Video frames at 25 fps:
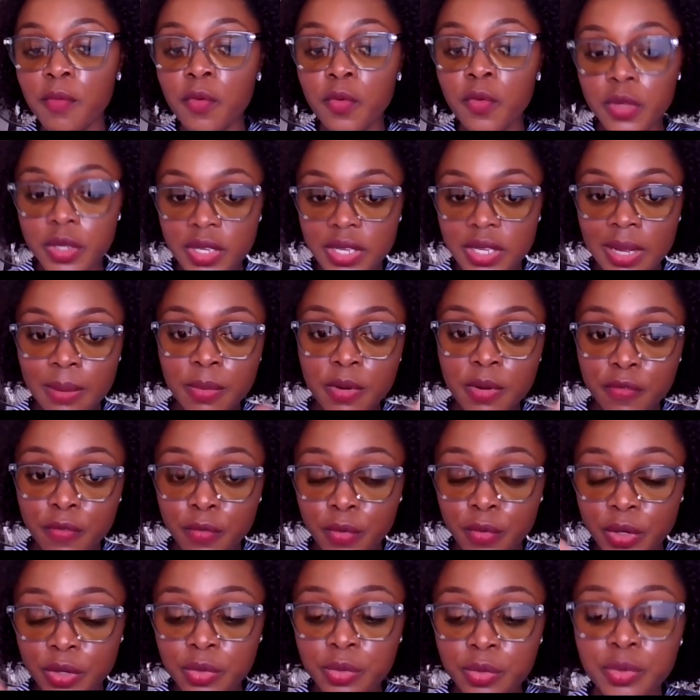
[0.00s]
some of
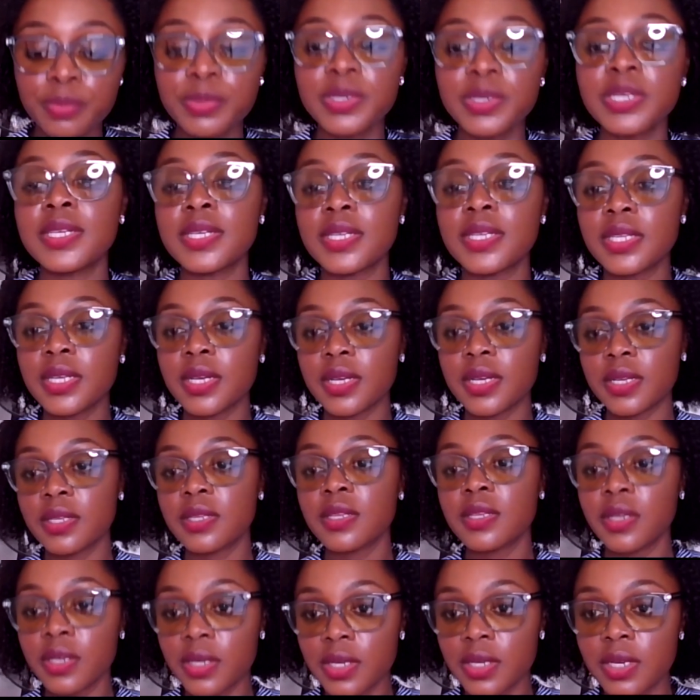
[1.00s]
which we'll be
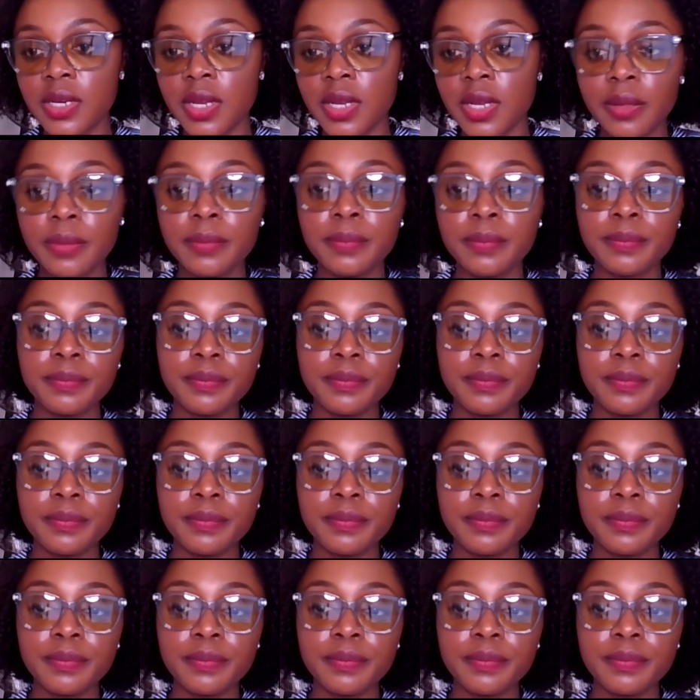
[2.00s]
discussing today.